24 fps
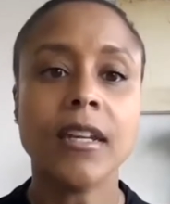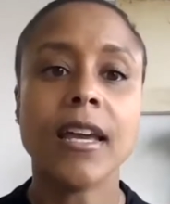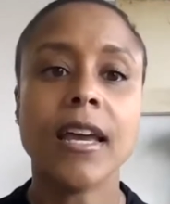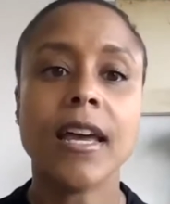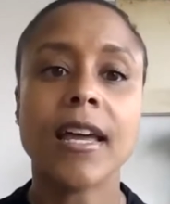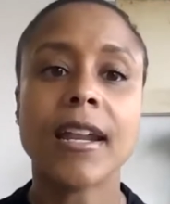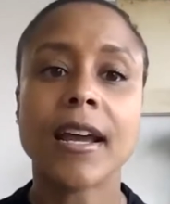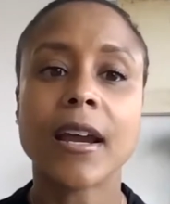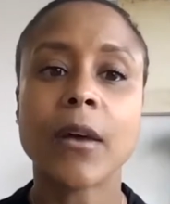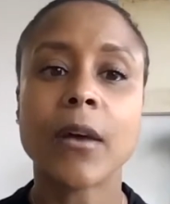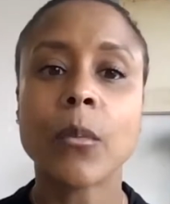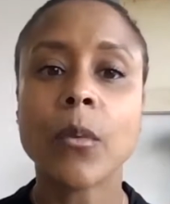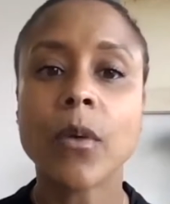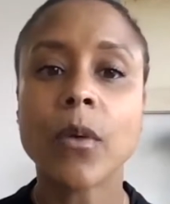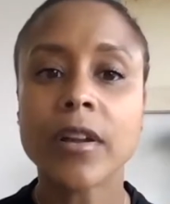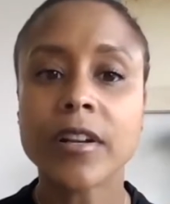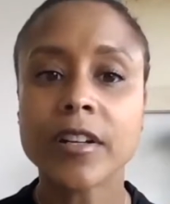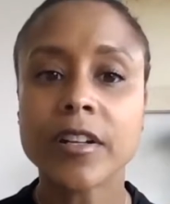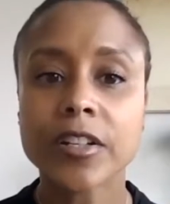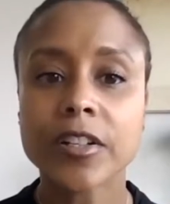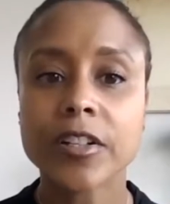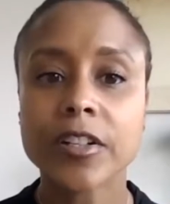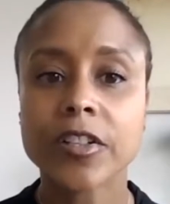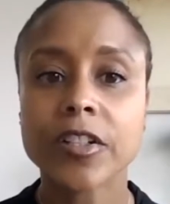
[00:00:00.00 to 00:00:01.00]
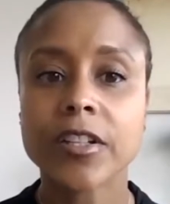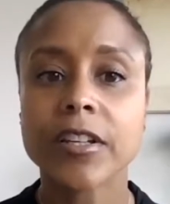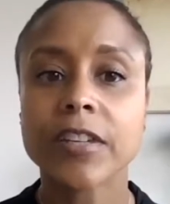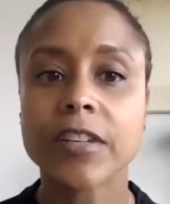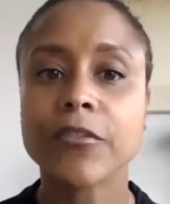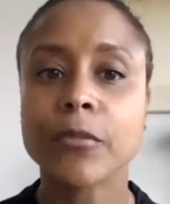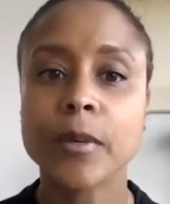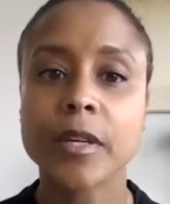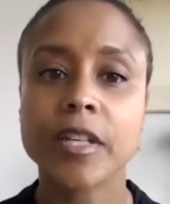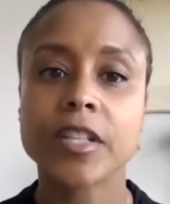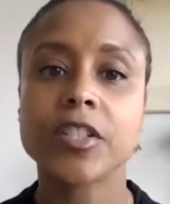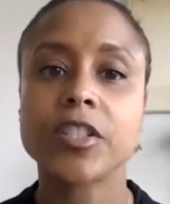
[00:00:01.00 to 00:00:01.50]
And I wondered
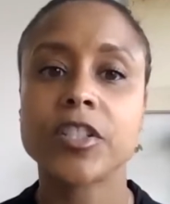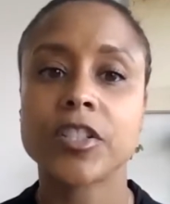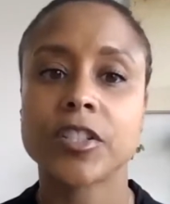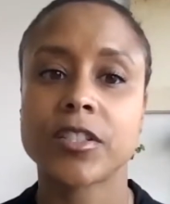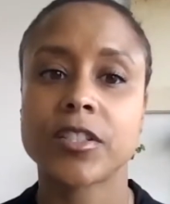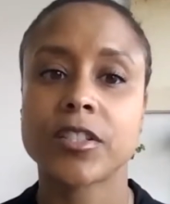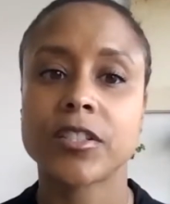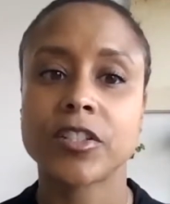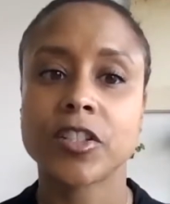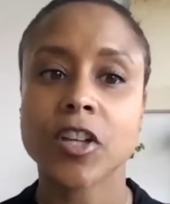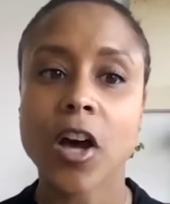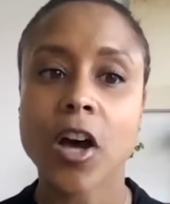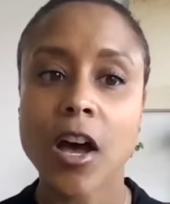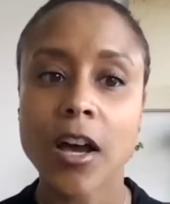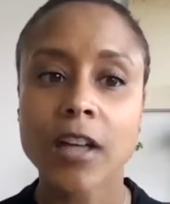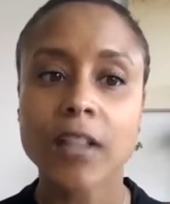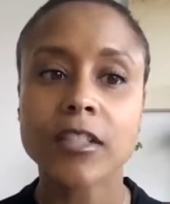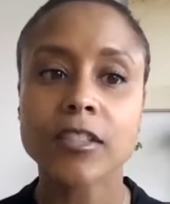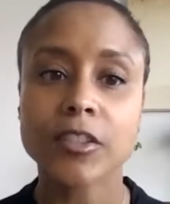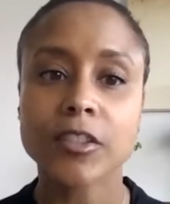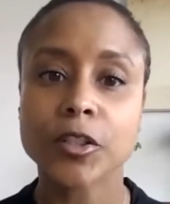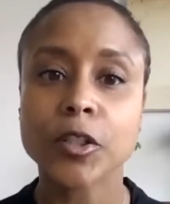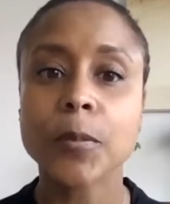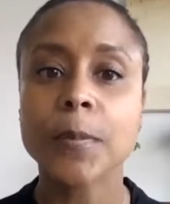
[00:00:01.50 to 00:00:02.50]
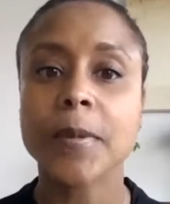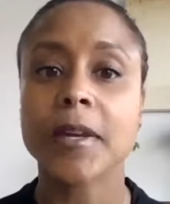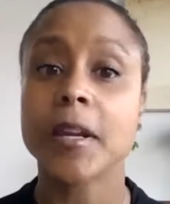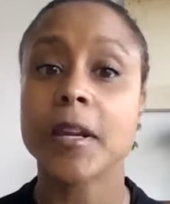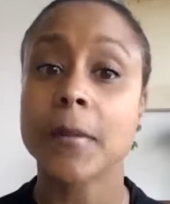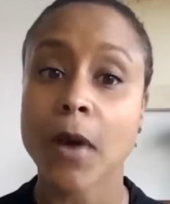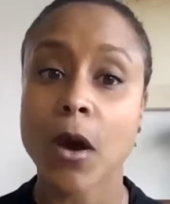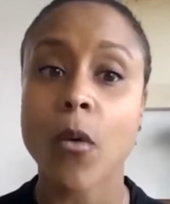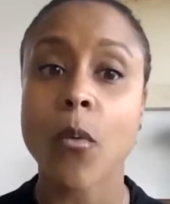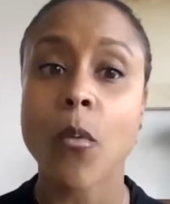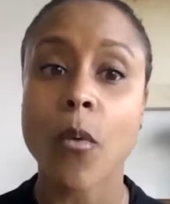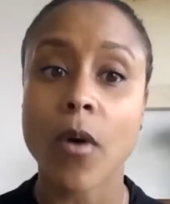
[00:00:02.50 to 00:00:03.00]
if we could just talk a little bit
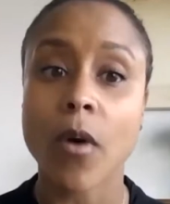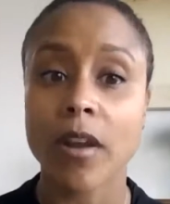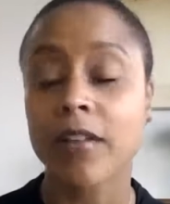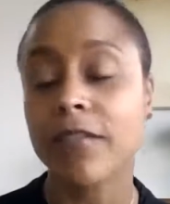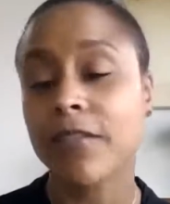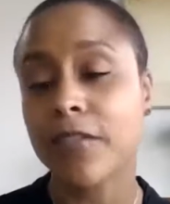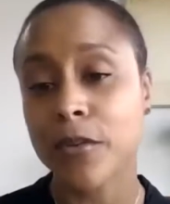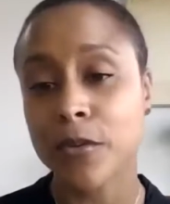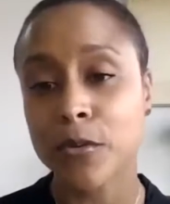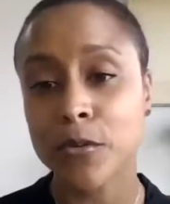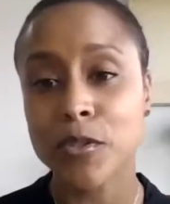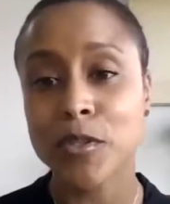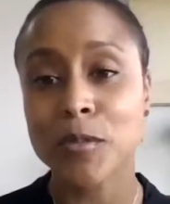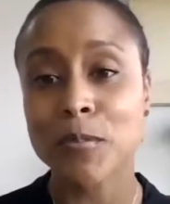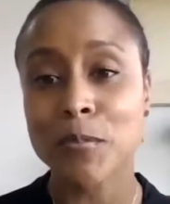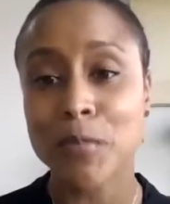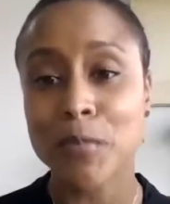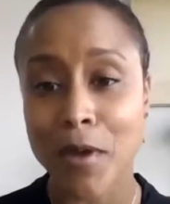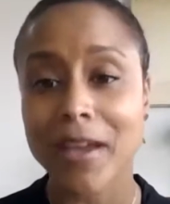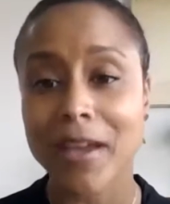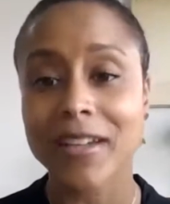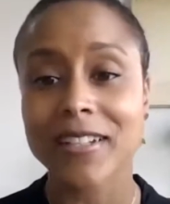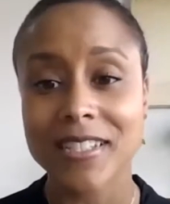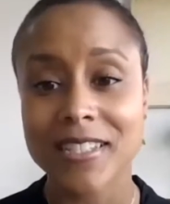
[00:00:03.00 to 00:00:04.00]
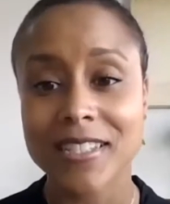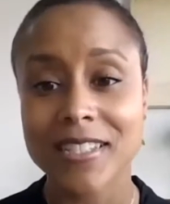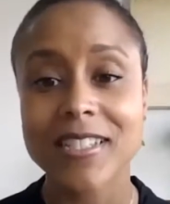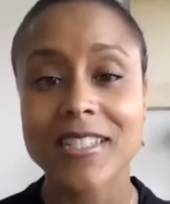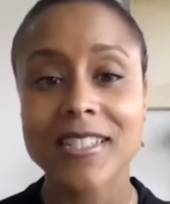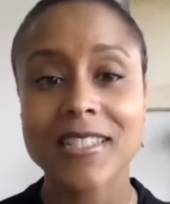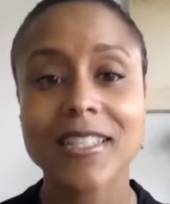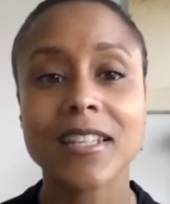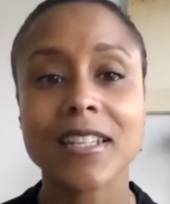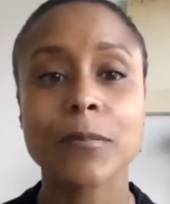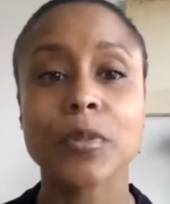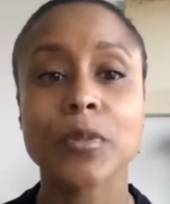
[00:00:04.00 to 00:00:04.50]
about one of those
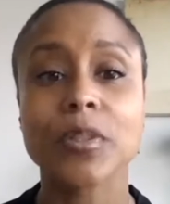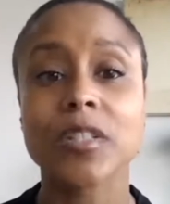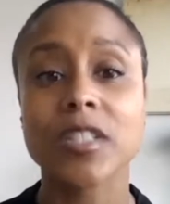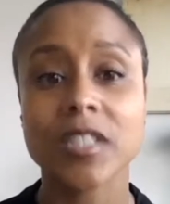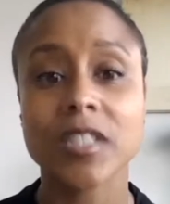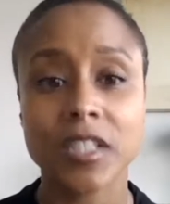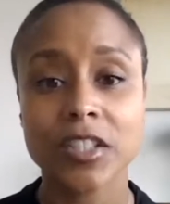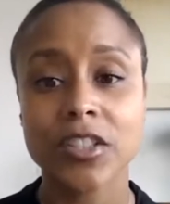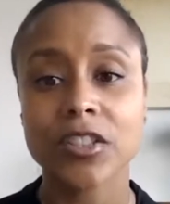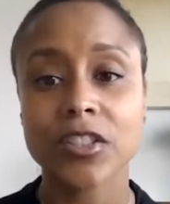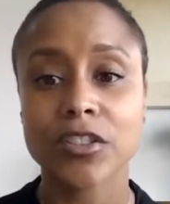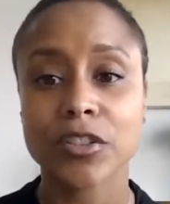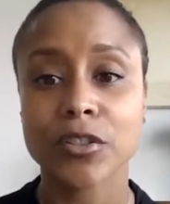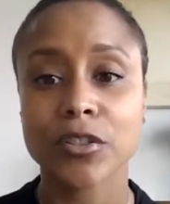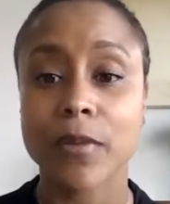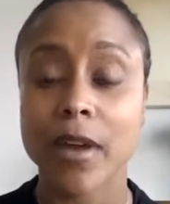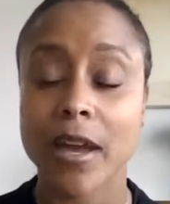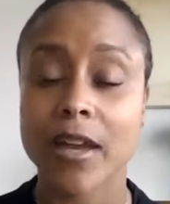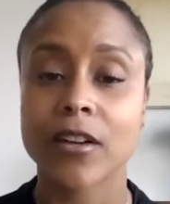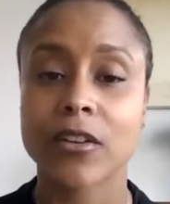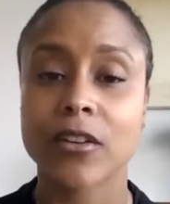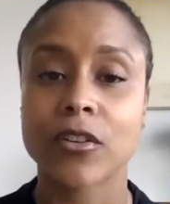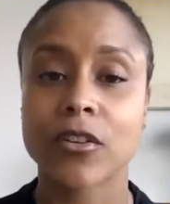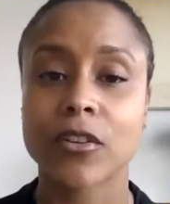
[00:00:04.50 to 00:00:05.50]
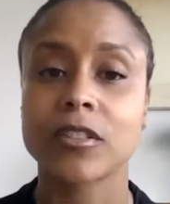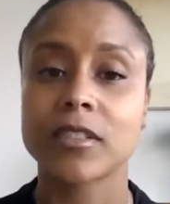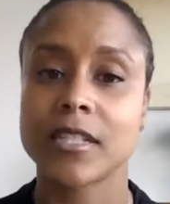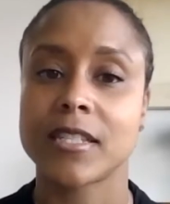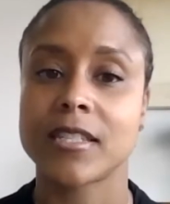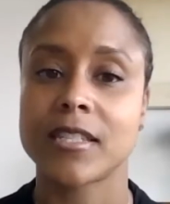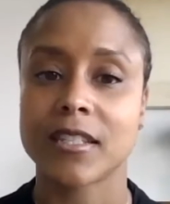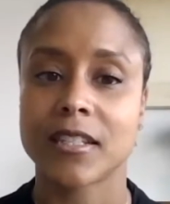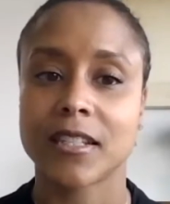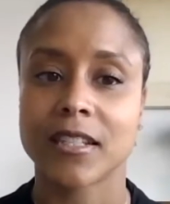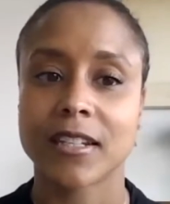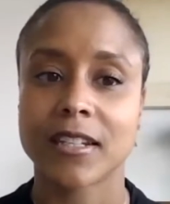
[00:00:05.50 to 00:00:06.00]
practices, in particular, radical
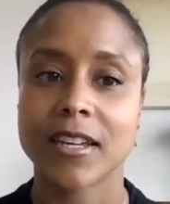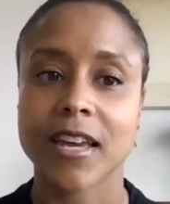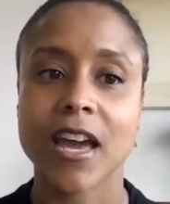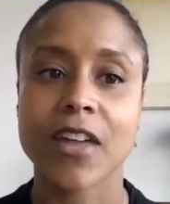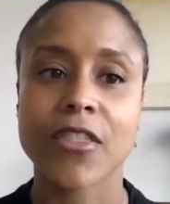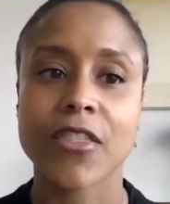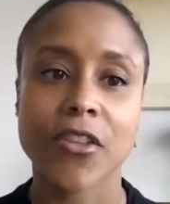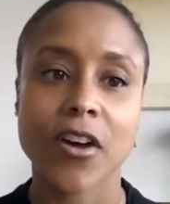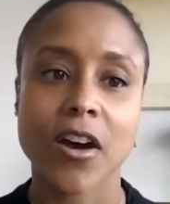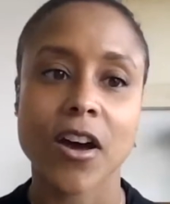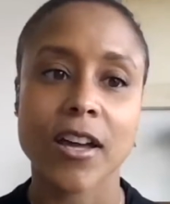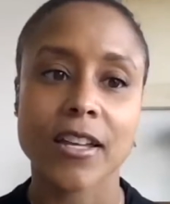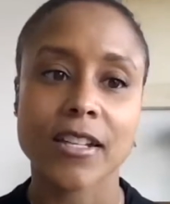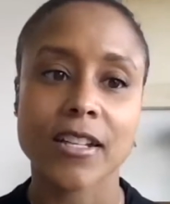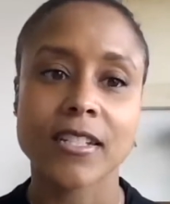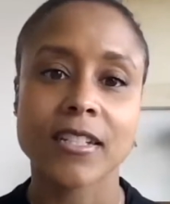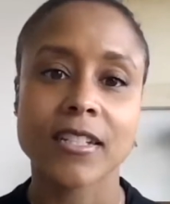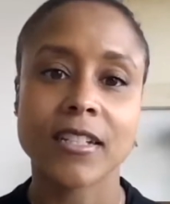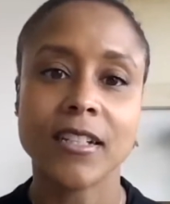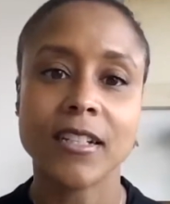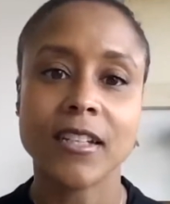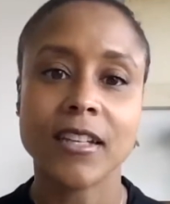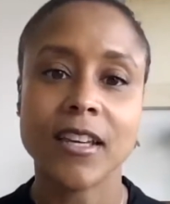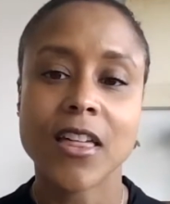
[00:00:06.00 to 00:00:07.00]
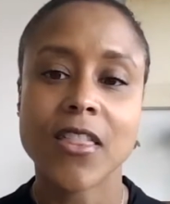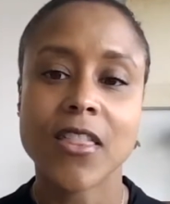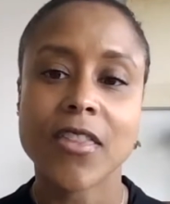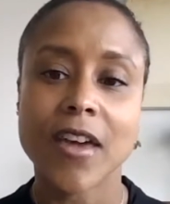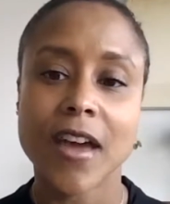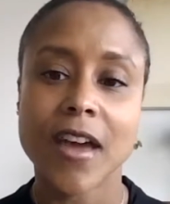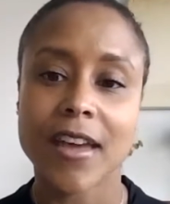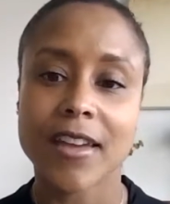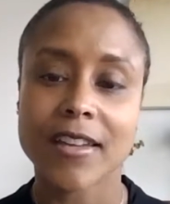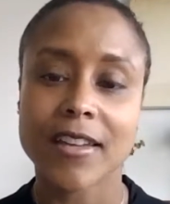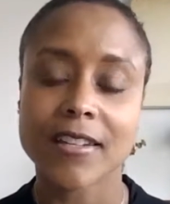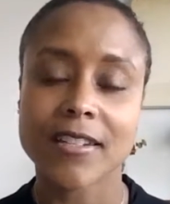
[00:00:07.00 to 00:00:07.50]
listening. I thought
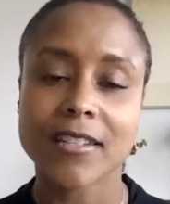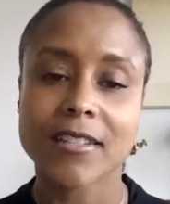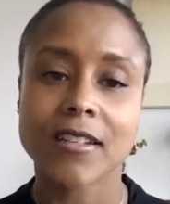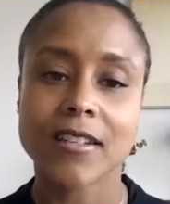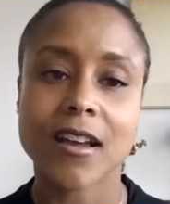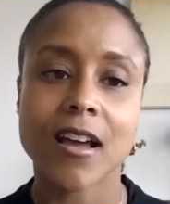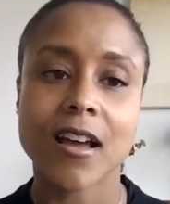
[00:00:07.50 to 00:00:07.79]
that